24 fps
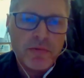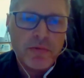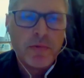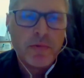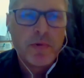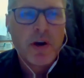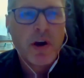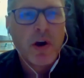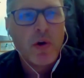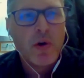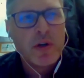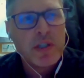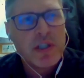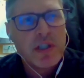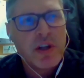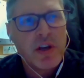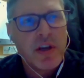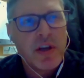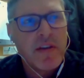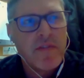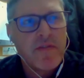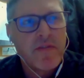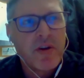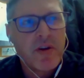We're always
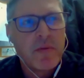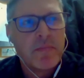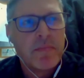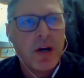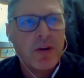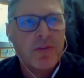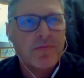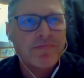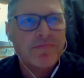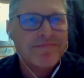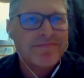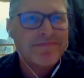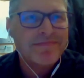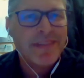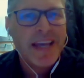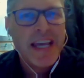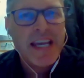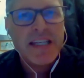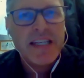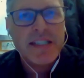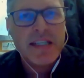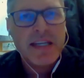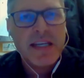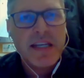looking for about
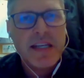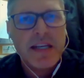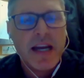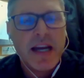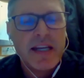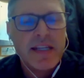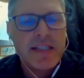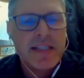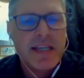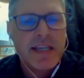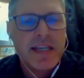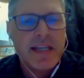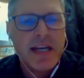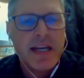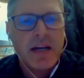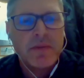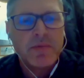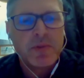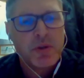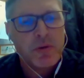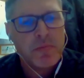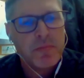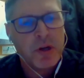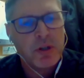18, 19, up
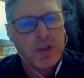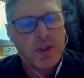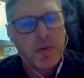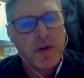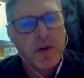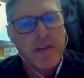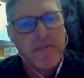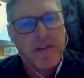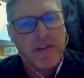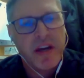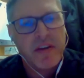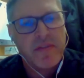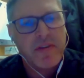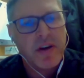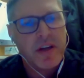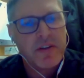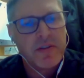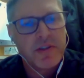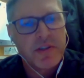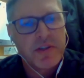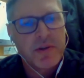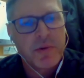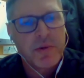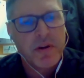to about
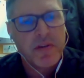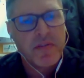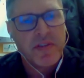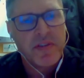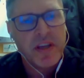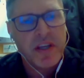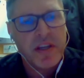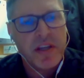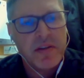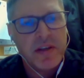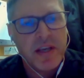2,500 square feet.